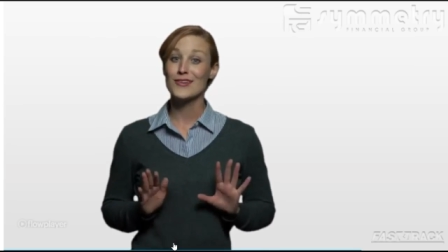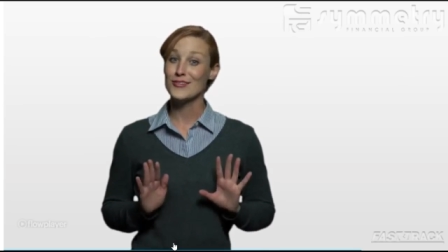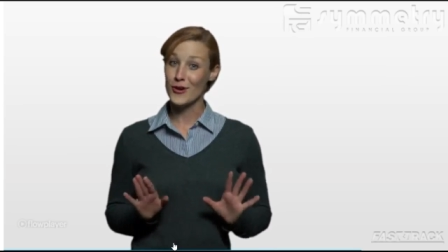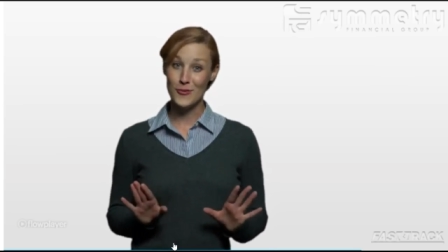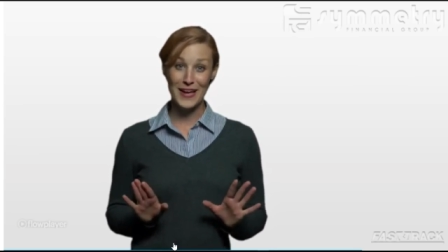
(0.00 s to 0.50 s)

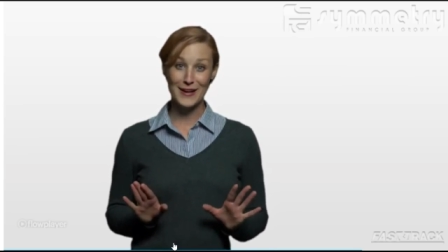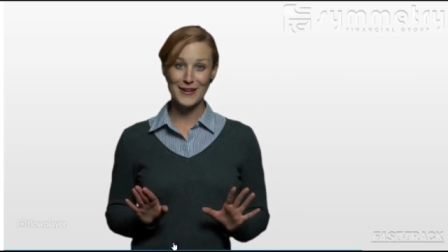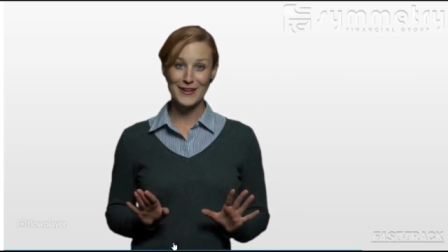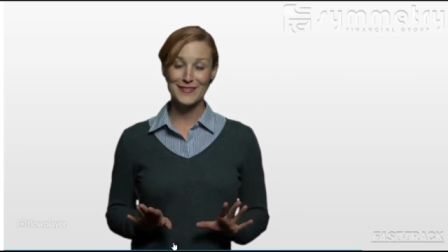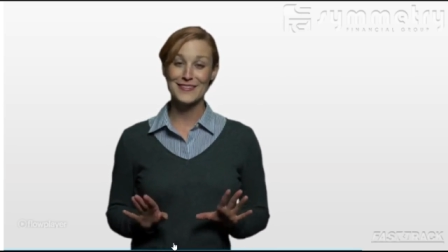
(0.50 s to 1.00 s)
Don't
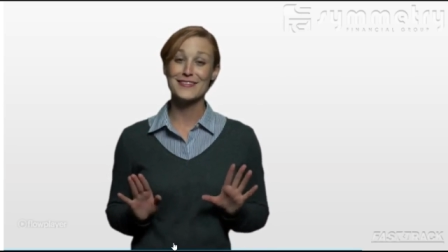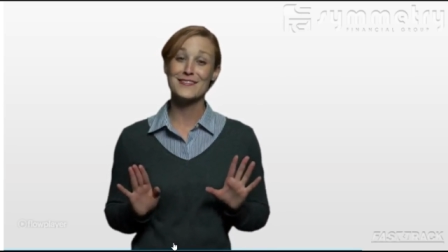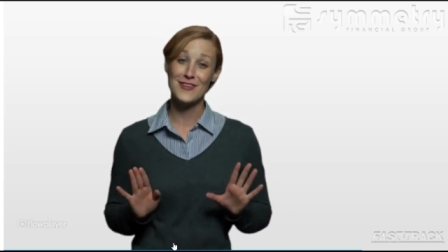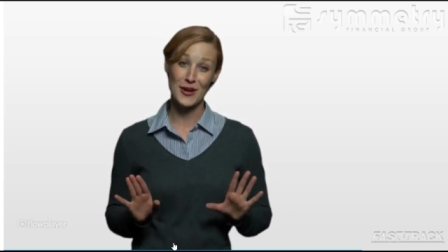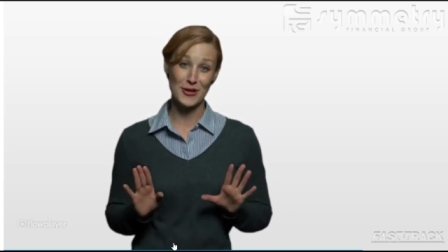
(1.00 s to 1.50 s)
panic, this is
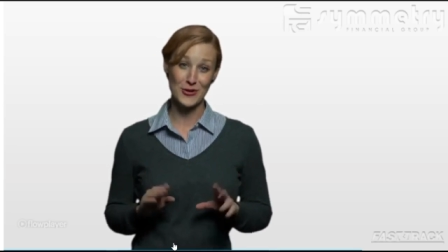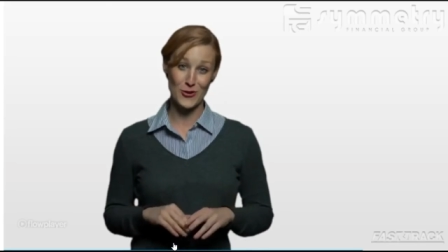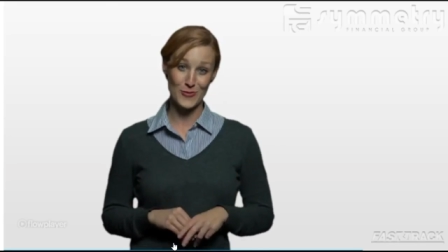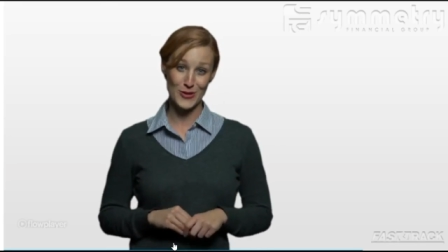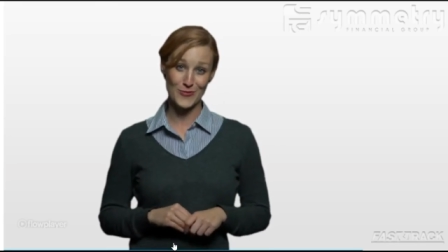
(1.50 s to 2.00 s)
very
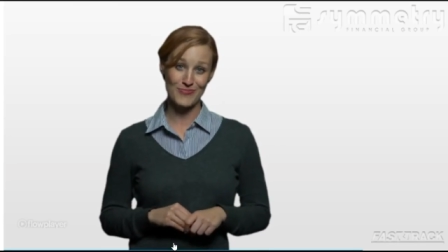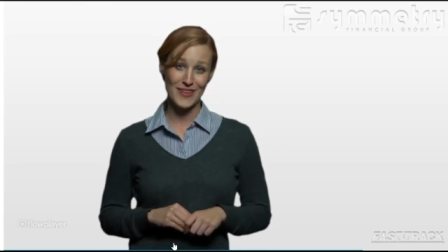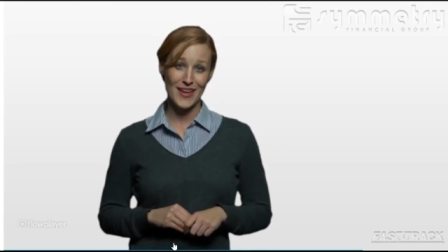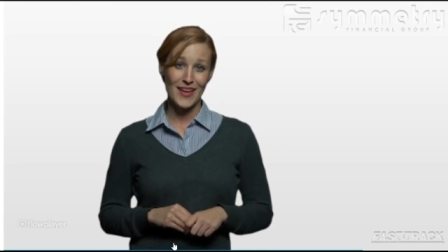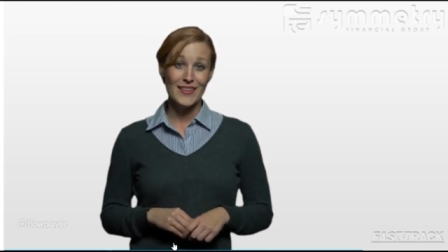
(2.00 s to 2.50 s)
normal.
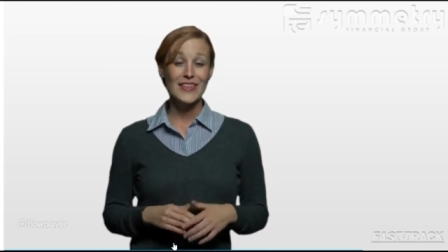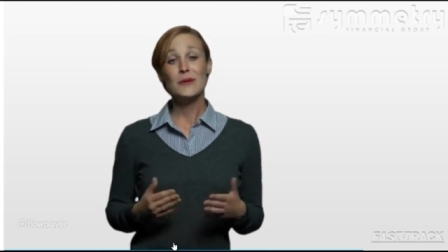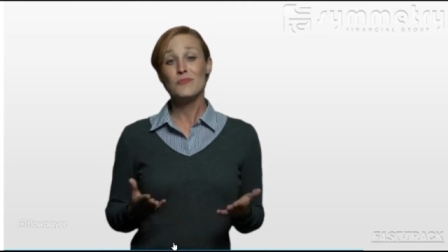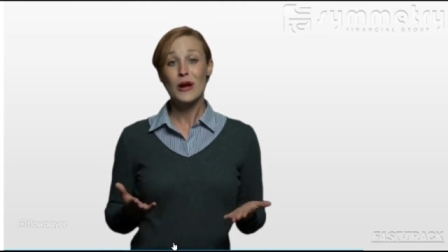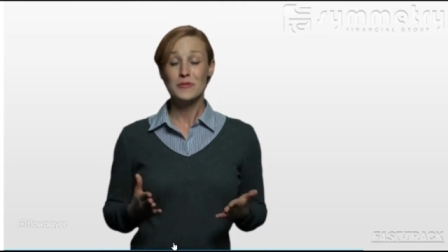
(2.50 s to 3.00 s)

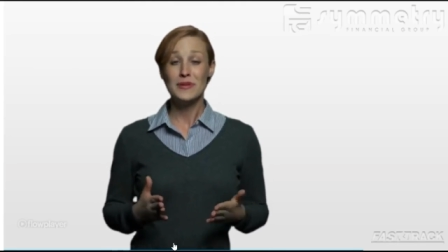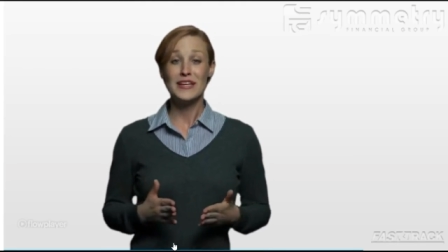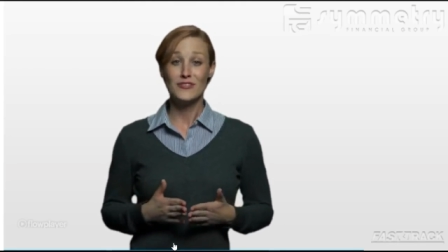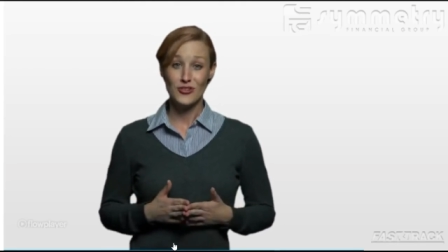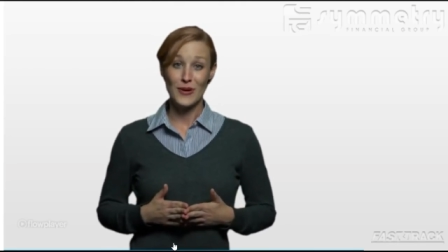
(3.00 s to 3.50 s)
They
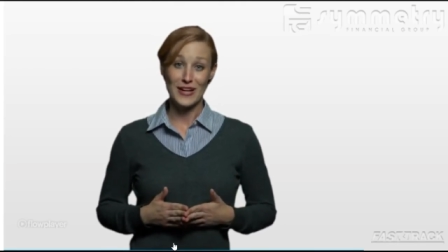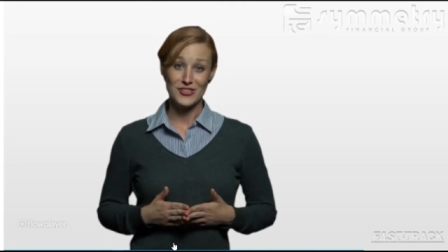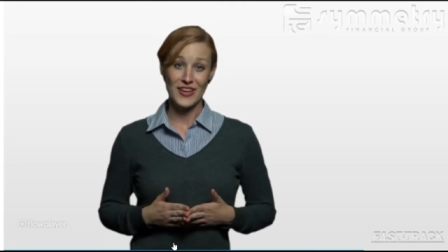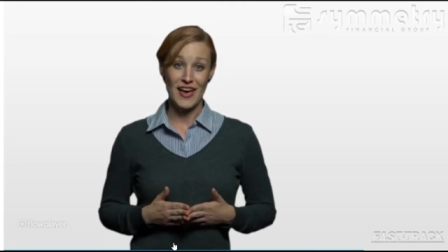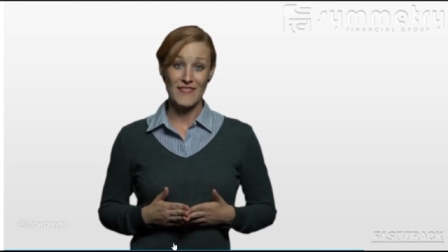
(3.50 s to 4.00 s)
probably do
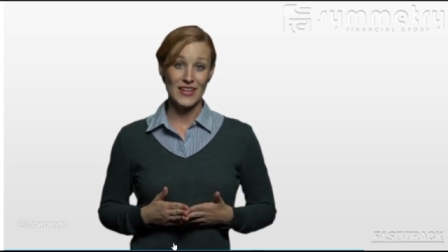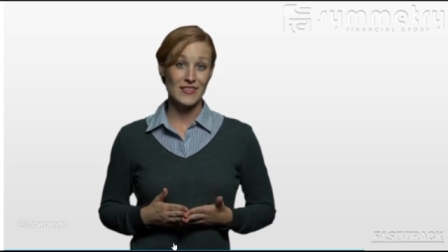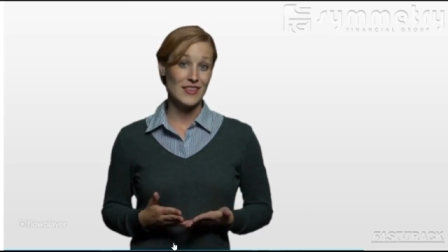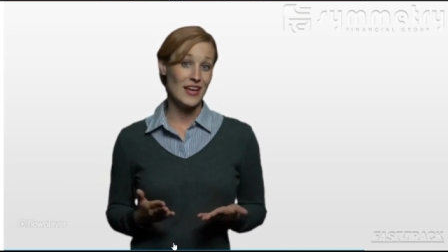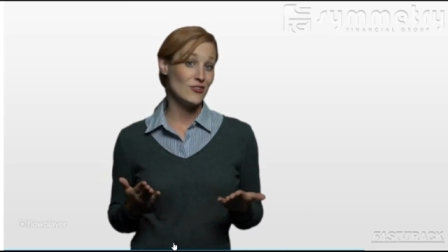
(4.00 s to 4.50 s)
actually have
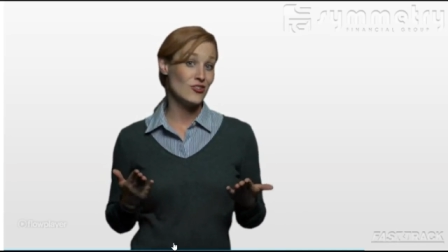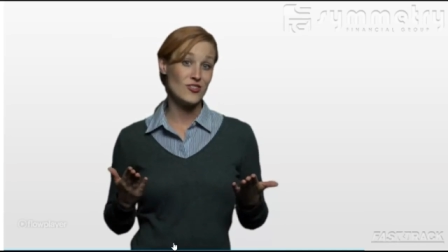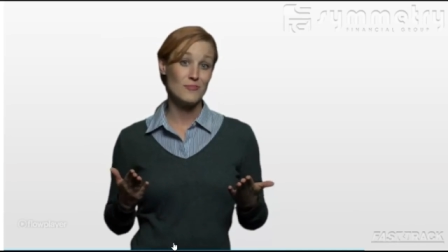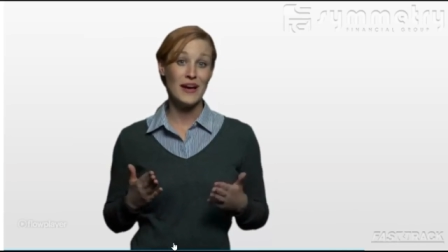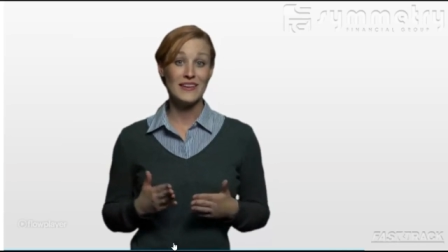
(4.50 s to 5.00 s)
it, they
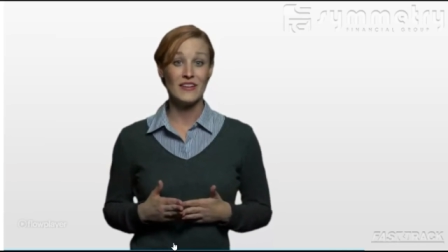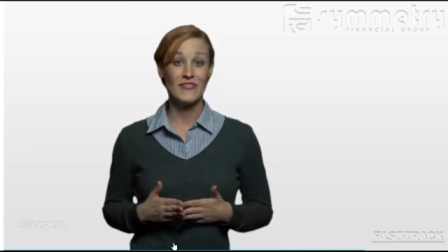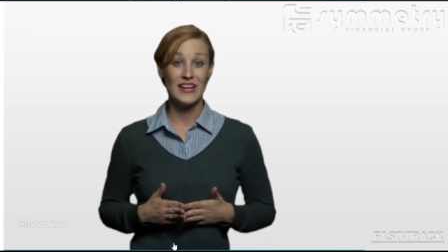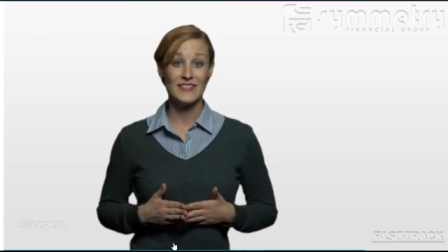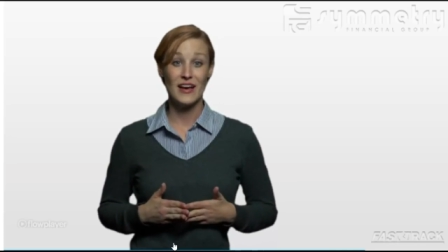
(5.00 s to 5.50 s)
just might not
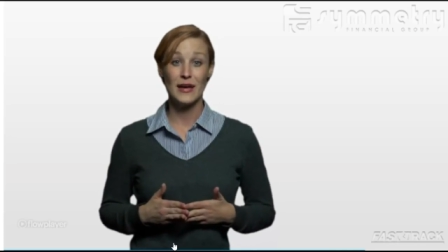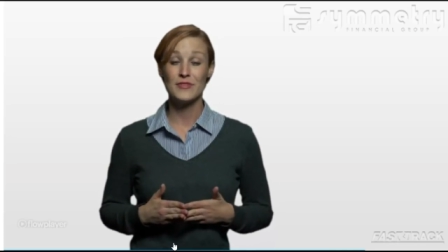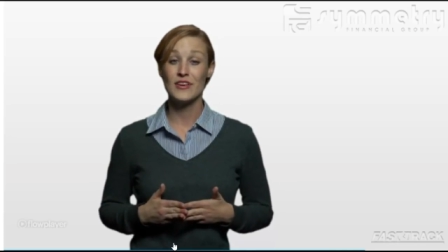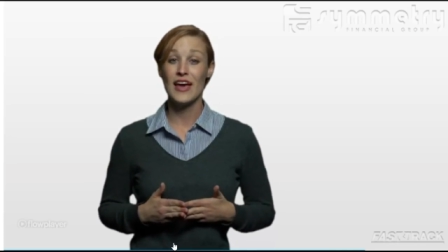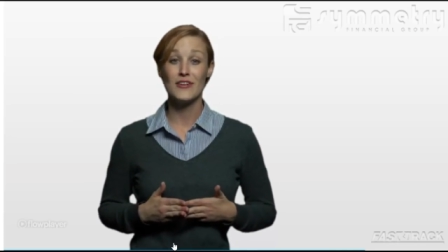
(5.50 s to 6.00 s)
have had time
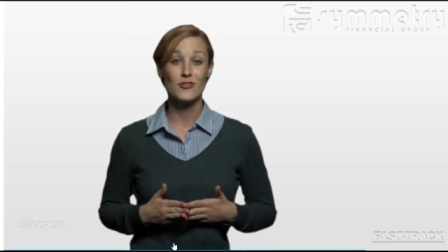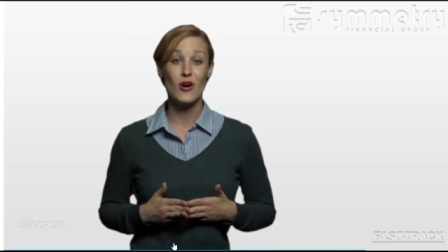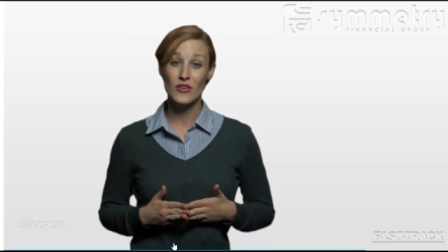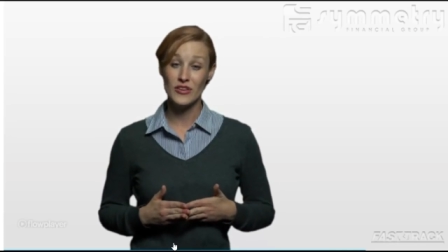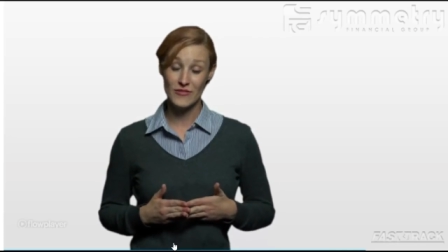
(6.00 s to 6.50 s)
to enter
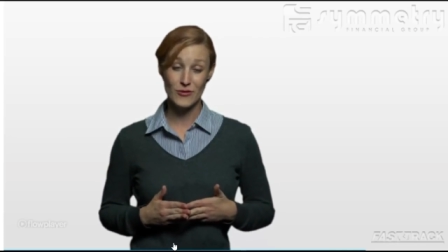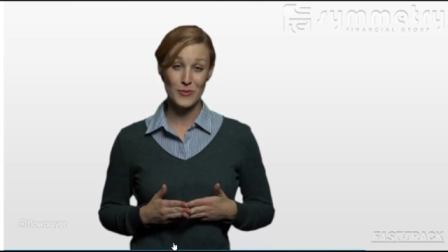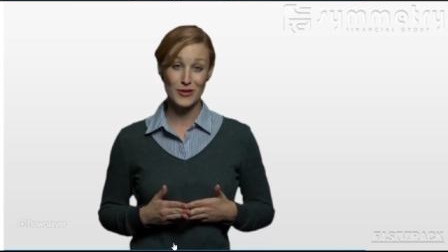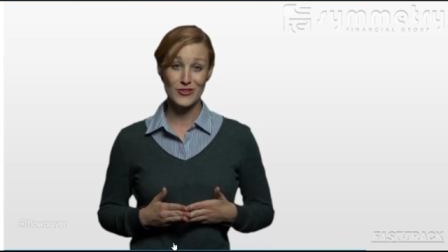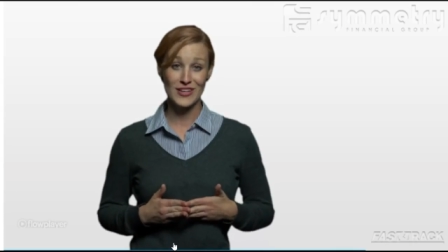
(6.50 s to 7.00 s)
all the
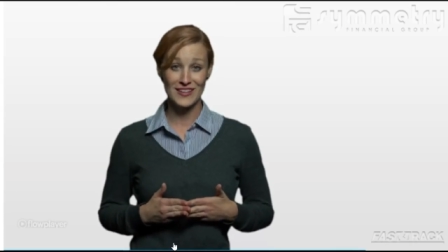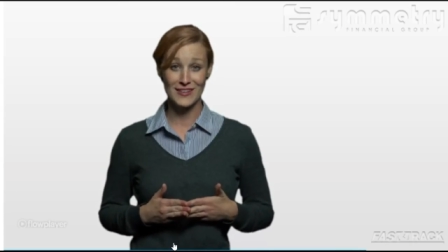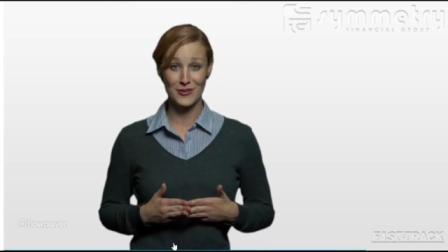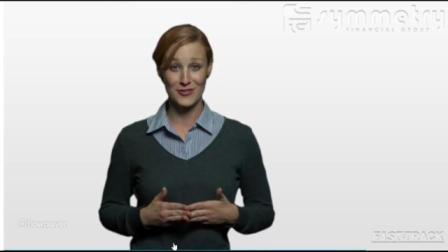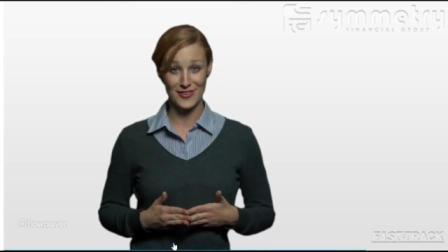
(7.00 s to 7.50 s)
information
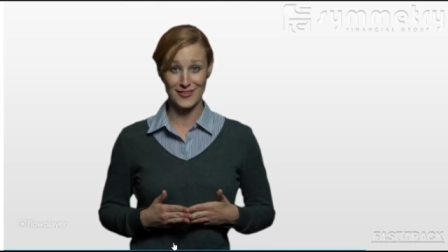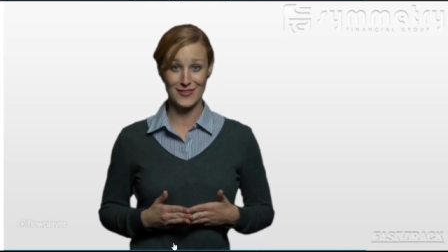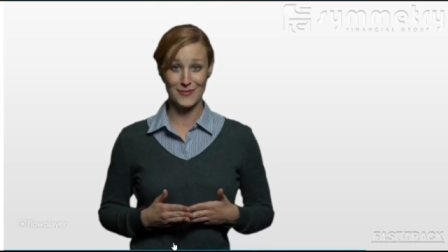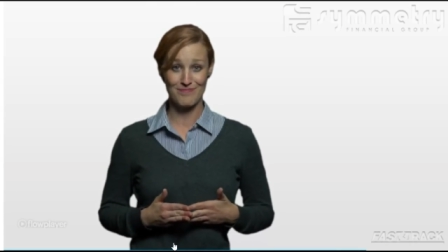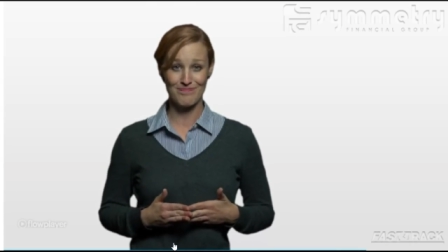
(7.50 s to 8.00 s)
into their
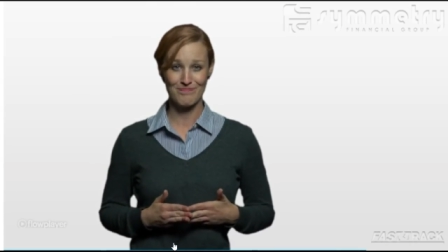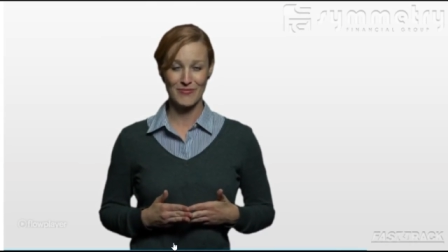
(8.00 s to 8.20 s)
system.